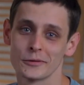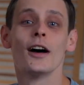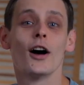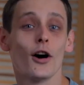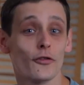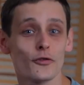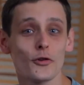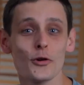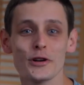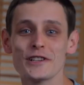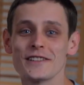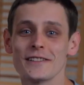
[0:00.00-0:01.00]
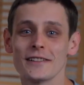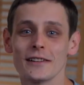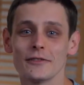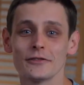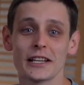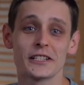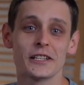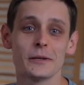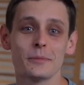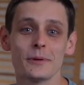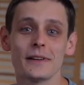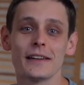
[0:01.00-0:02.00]
Of course, Flagship
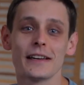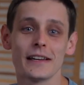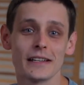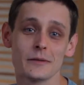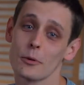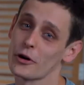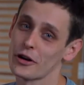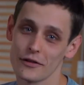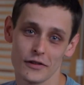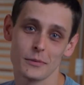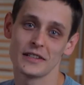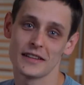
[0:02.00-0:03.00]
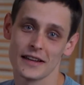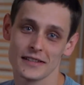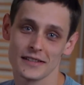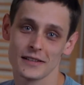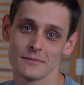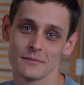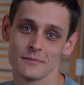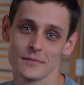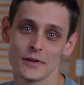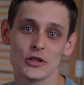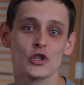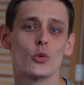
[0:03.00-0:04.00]
is part of AB Tasty,
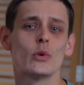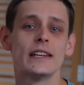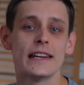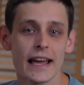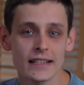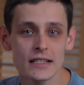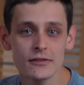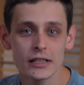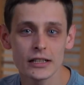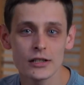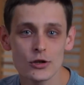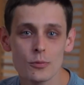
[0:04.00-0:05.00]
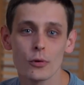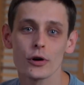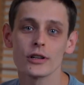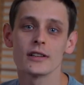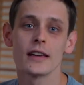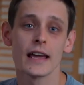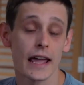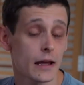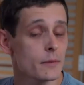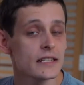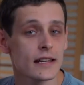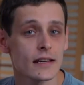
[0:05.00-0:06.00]
so we natively support A/B
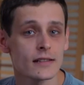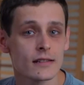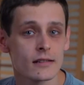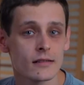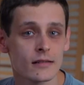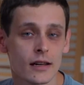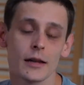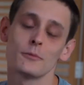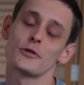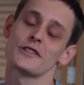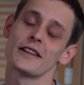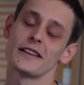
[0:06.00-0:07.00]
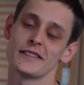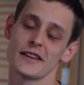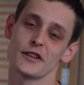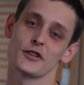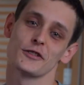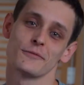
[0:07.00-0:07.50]
test and personalization.